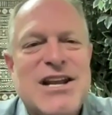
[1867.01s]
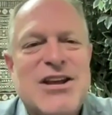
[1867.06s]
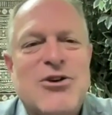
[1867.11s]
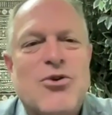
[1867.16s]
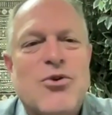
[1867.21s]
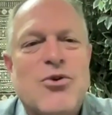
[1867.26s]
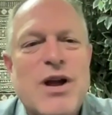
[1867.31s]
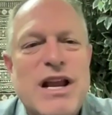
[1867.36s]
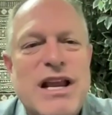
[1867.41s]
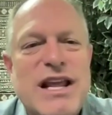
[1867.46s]

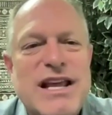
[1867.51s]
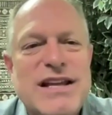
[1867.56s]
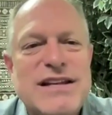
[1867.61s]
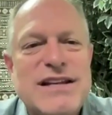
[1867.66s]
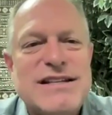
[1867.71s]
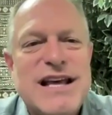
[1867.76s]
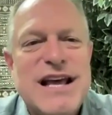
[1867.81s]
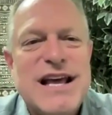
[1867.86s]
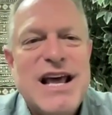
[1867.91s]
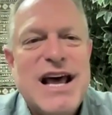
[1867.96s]

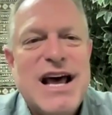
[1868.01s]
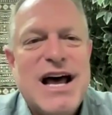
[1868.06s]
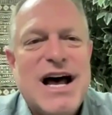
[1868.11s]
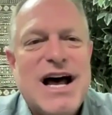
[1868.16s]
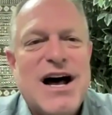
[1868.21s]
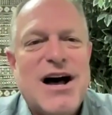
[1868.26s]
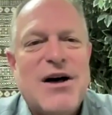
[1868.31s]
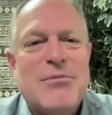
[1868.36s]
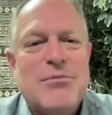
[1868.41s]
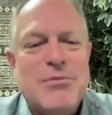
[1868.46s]
ingredient
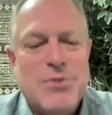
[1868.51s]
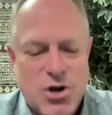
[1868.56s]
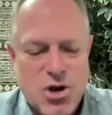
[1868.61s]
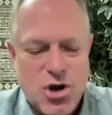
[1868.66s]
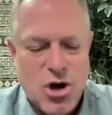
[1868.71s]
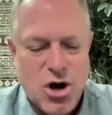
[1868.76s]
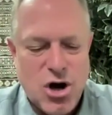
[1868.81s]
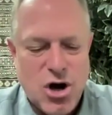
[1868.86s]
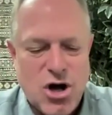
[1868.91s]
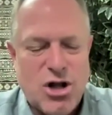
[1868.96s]

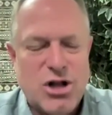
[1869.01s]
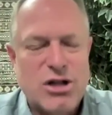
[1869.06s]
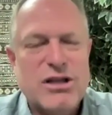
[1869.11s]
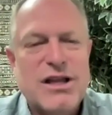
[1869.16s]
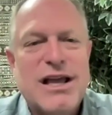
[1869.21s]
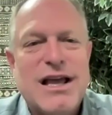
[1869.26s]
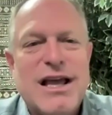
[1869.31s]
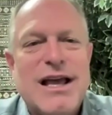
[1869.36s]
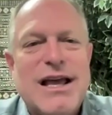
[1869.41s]
called